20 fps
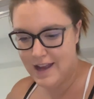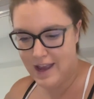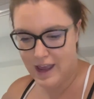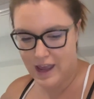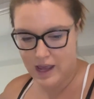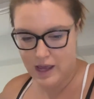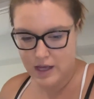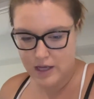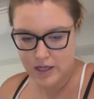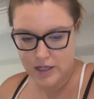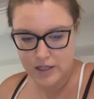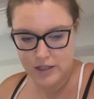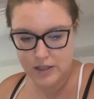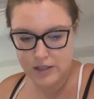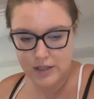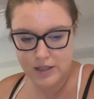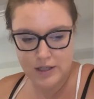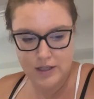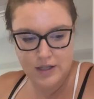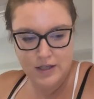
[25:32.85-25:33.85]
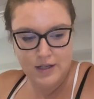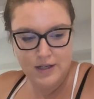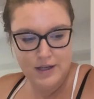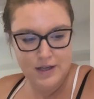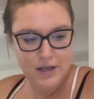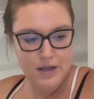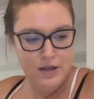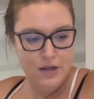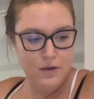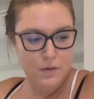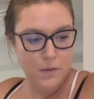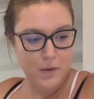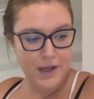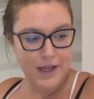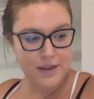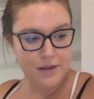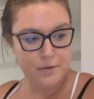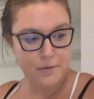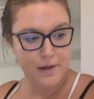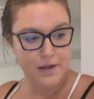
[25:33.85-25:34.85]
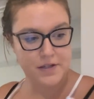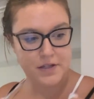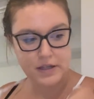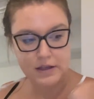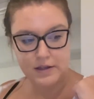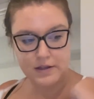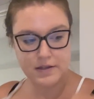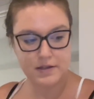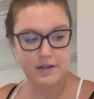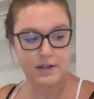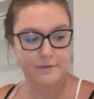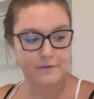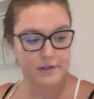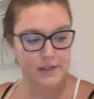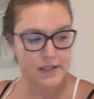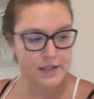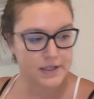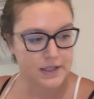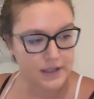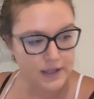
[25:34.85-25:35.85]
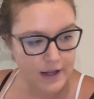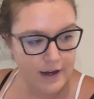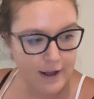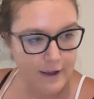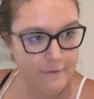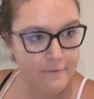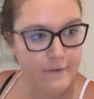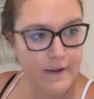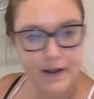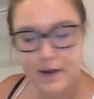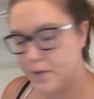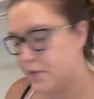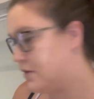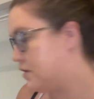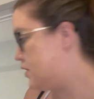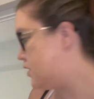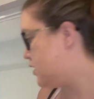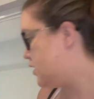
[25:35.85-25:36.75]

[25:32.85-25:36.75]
and we'll get the rest of the stuff listed that I found.